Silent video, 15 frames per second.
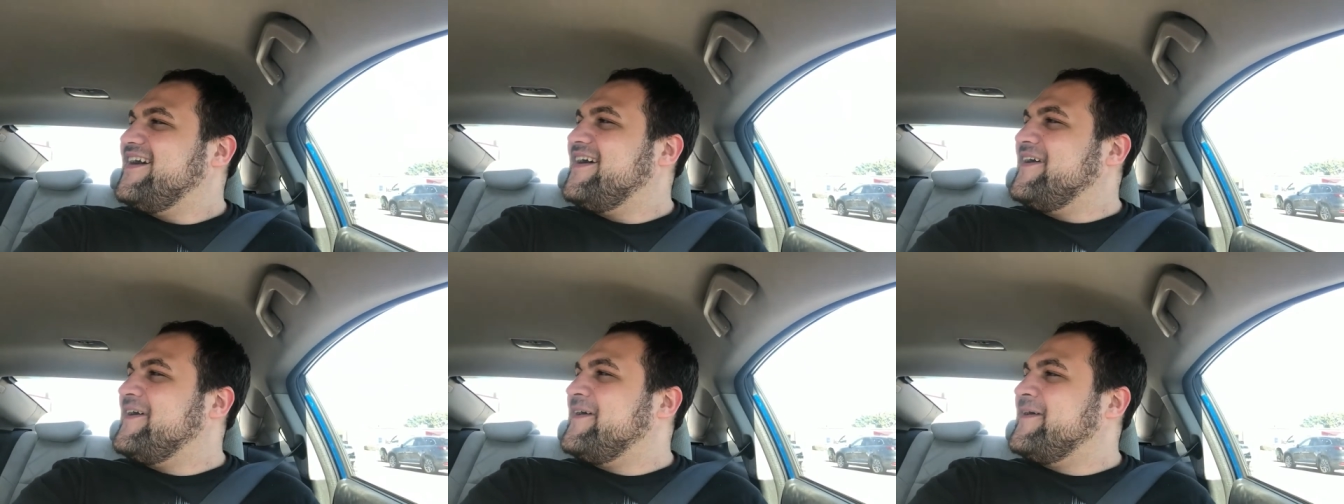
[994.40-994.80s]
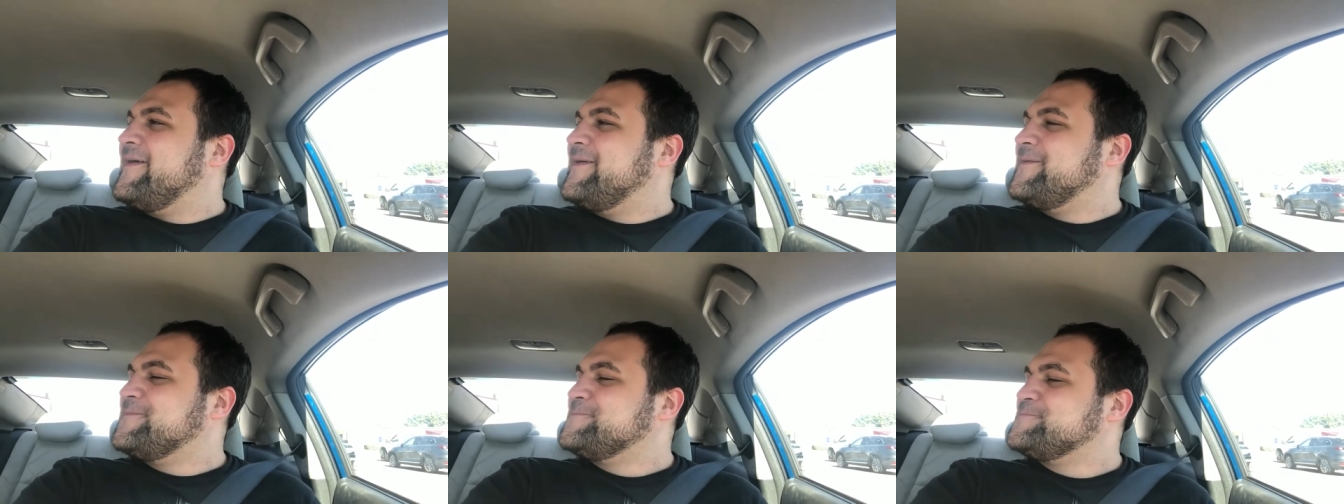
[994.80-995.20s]

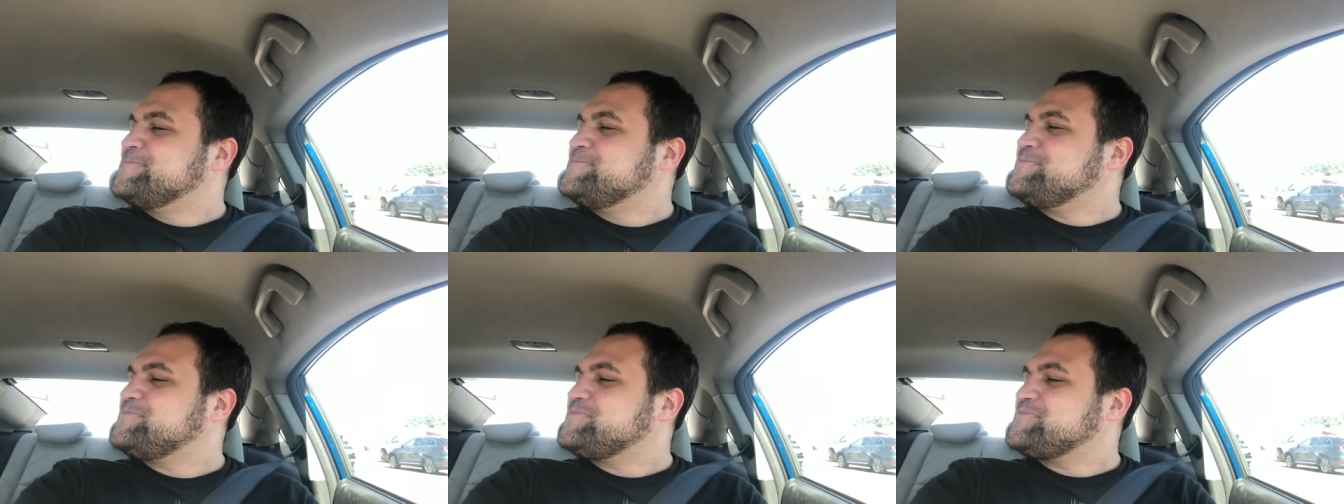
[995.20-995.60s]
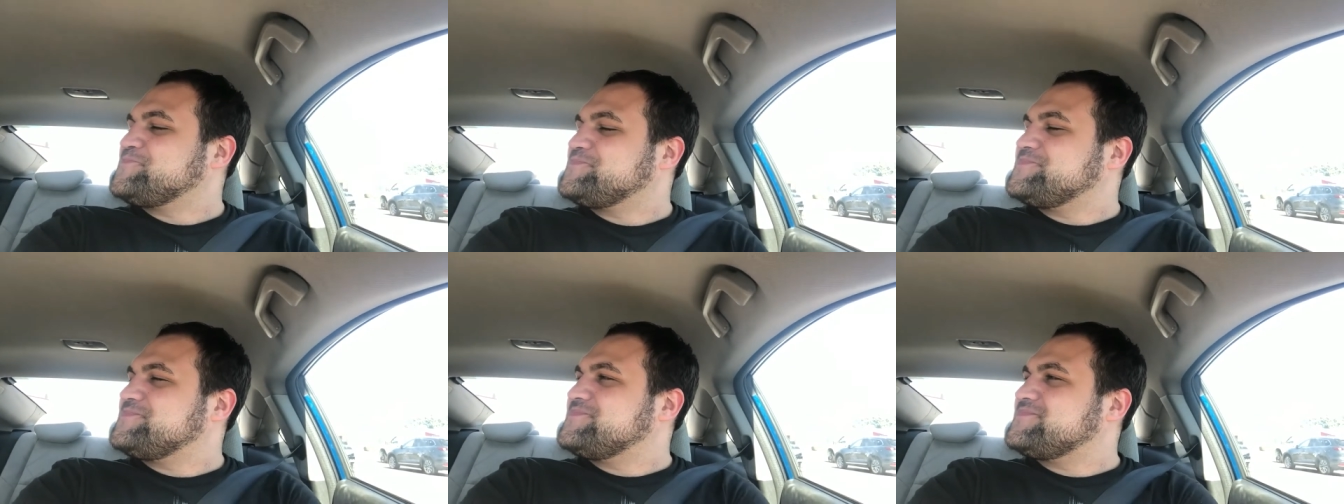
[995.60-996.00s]
um,
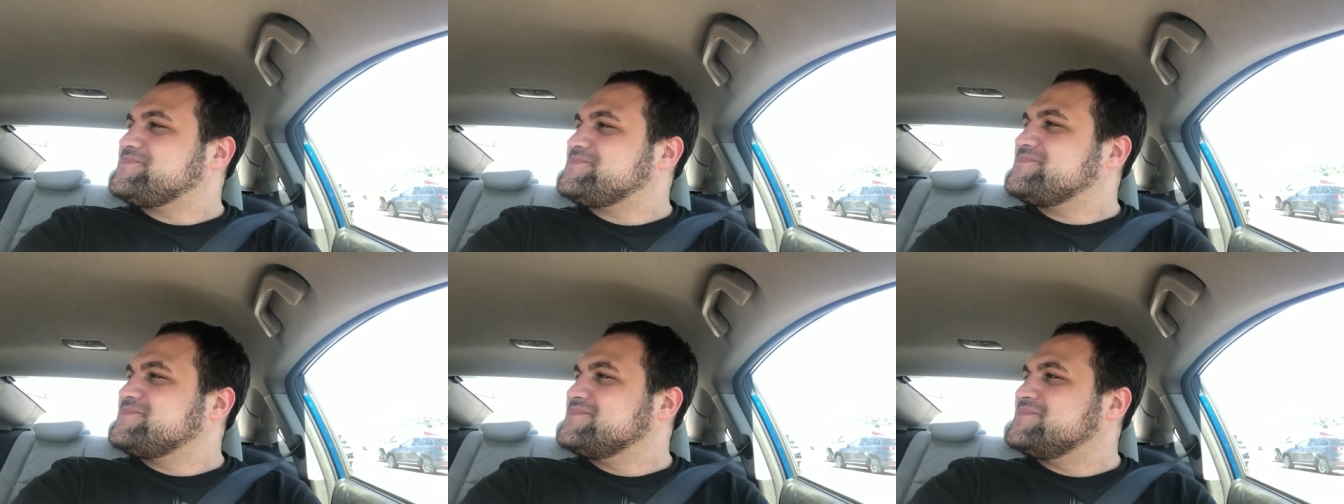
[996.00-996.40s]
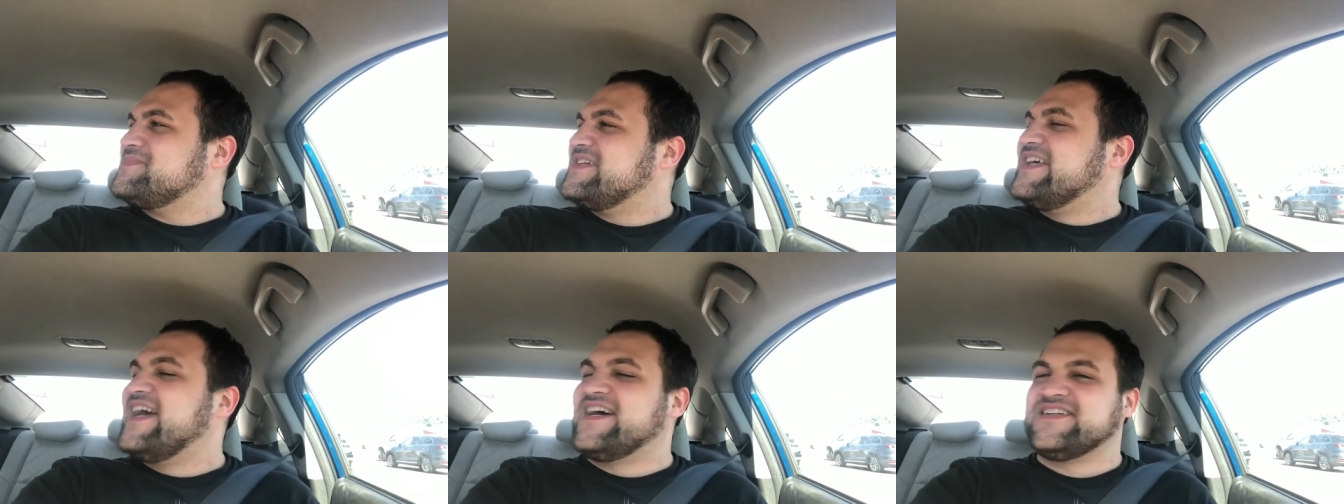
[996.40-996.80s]

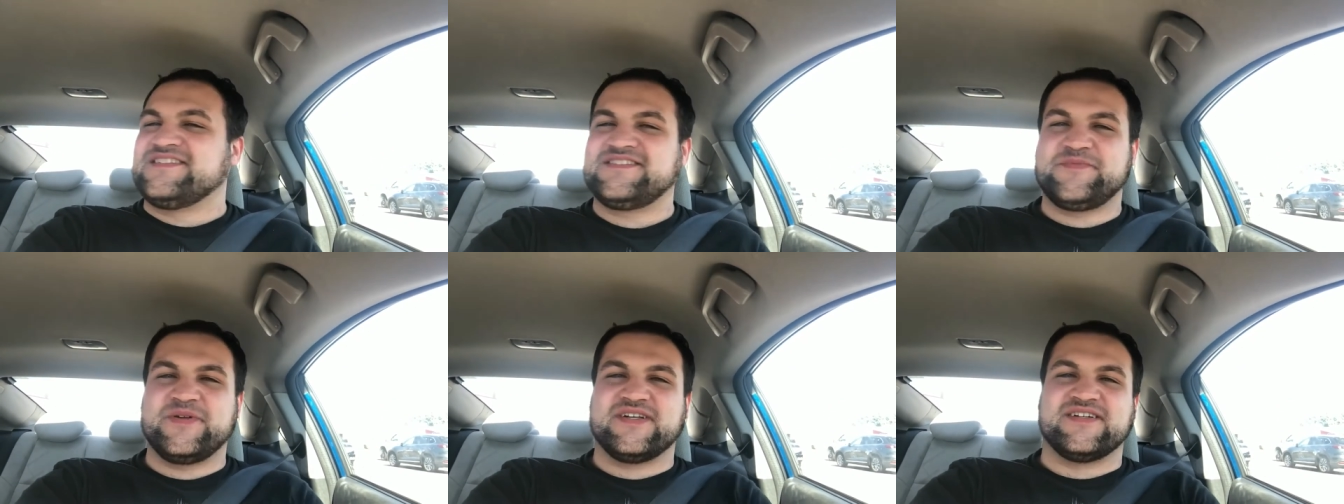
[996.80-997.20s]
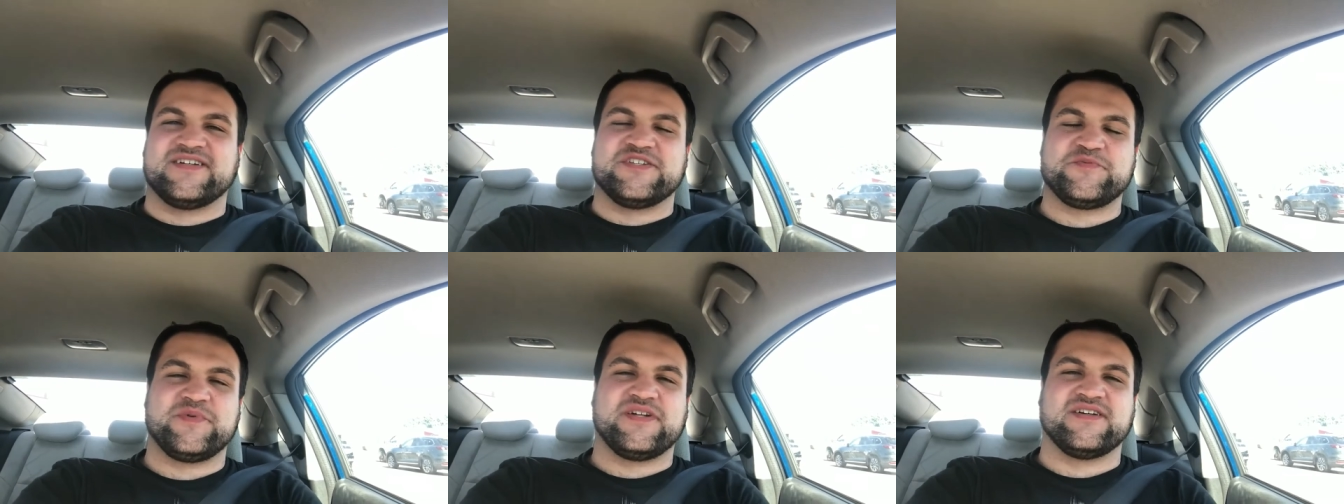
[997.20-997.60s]
but yeah, it's been a,
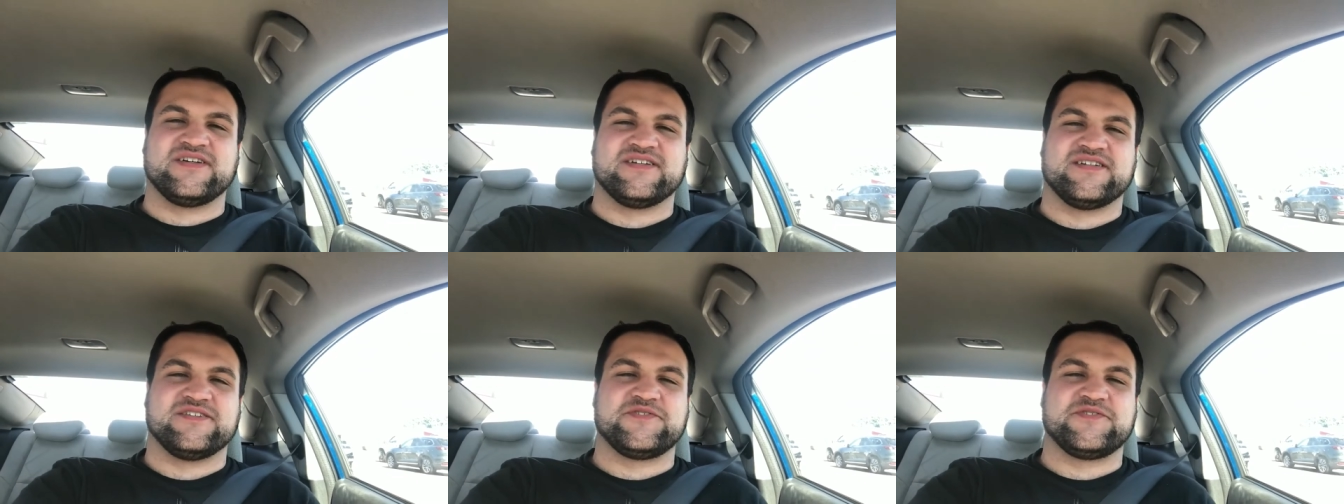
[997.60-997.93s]
it's been a,